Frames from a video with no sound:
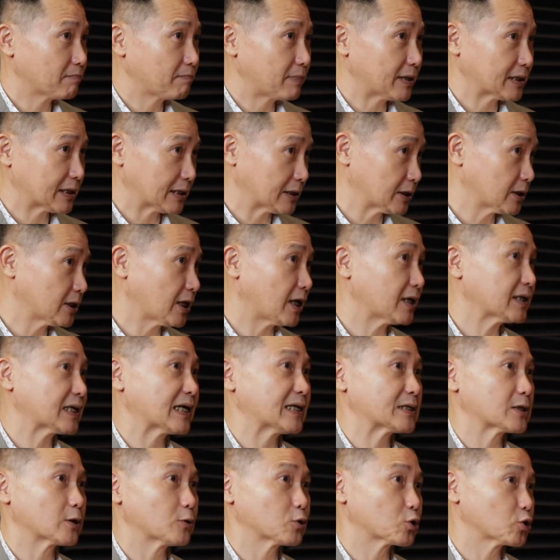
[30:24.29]
but a lot
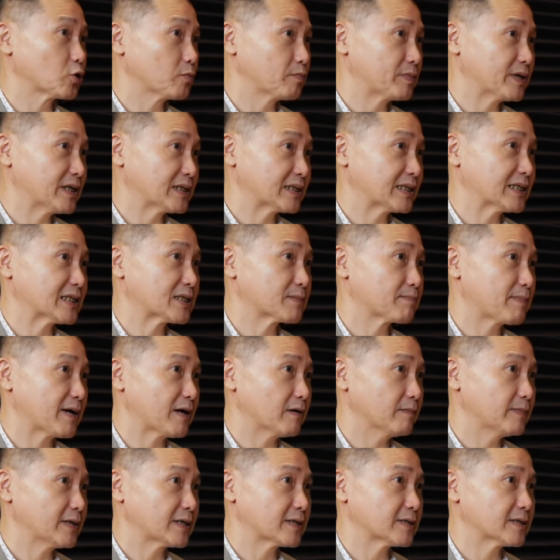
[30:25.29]
has also been
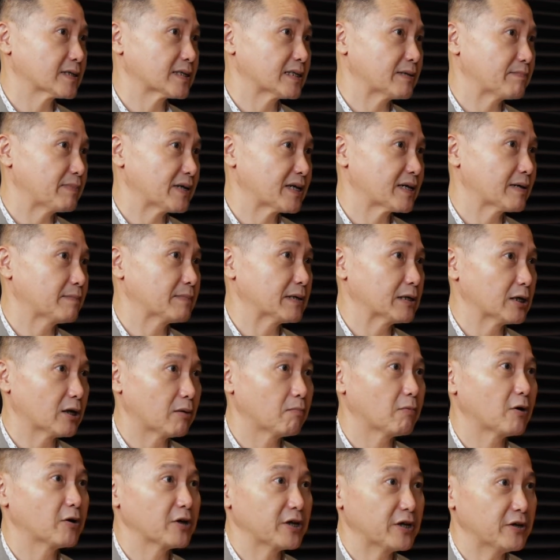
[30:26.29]
dispelled because they become a lot
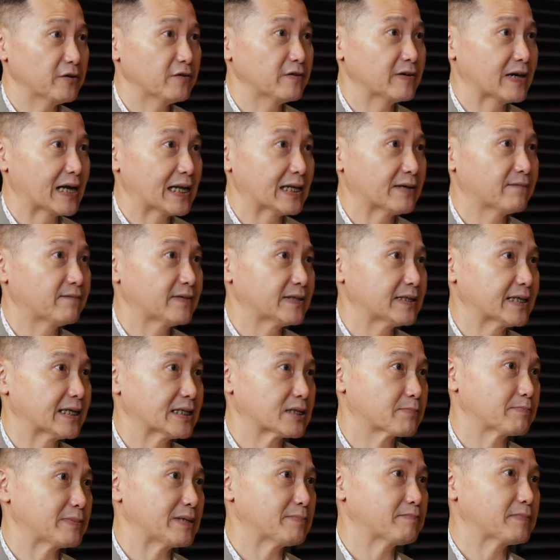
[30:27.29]
more irrelevant as
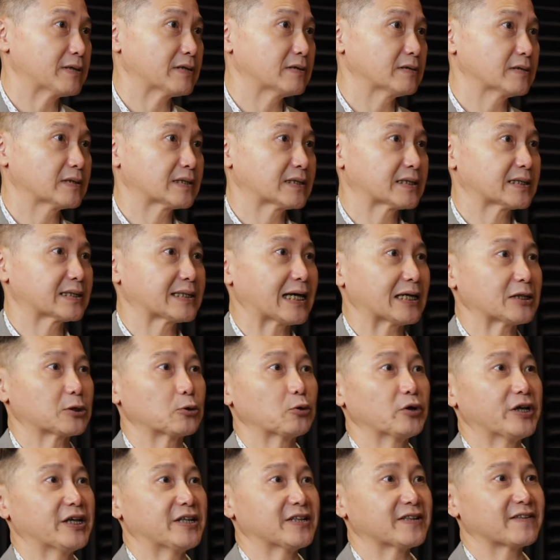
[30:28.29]
people start to
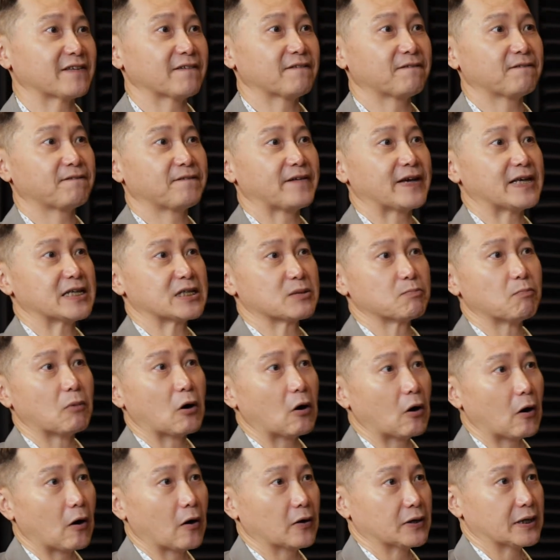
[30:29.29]
interface
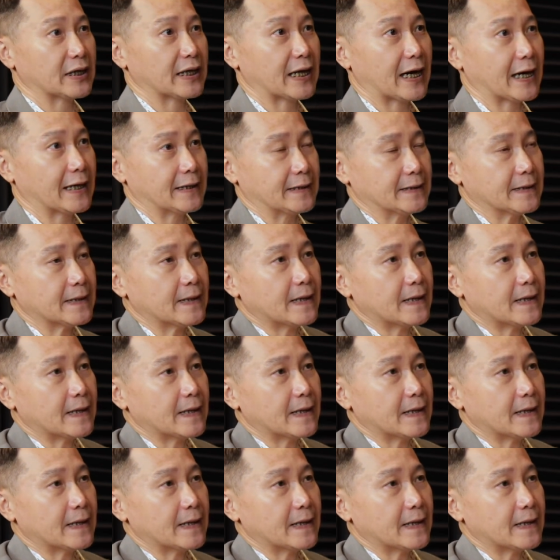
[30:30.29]
more online.